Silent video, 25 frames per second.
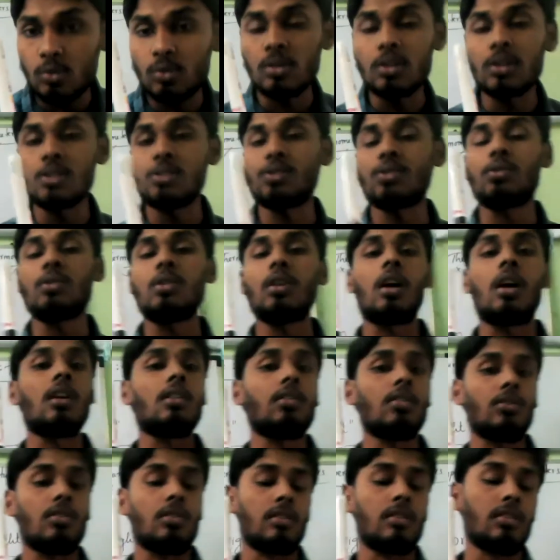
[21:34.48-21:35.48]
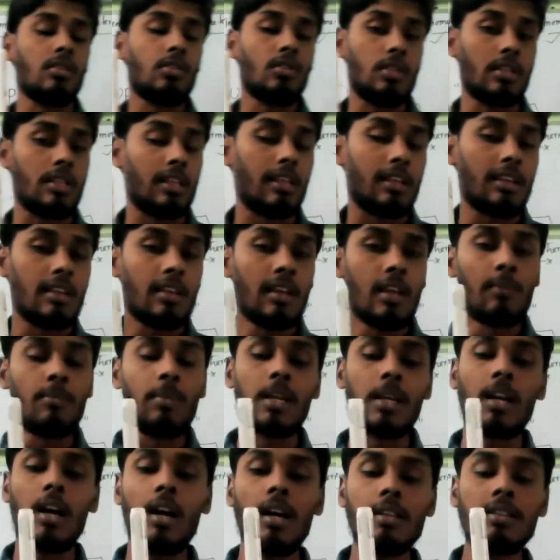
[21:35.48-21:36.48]
you should not see,
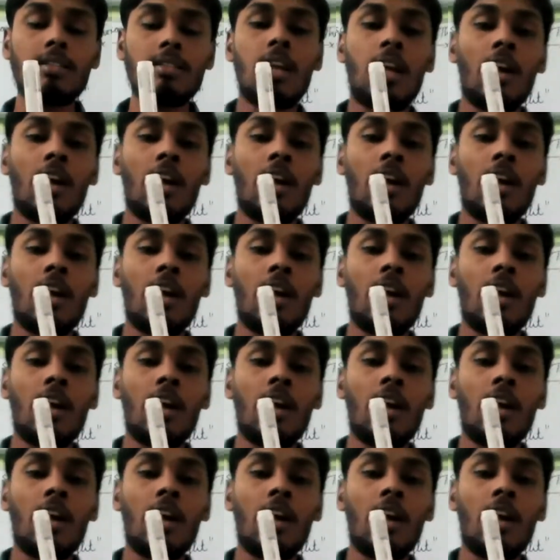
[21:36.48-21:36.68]
because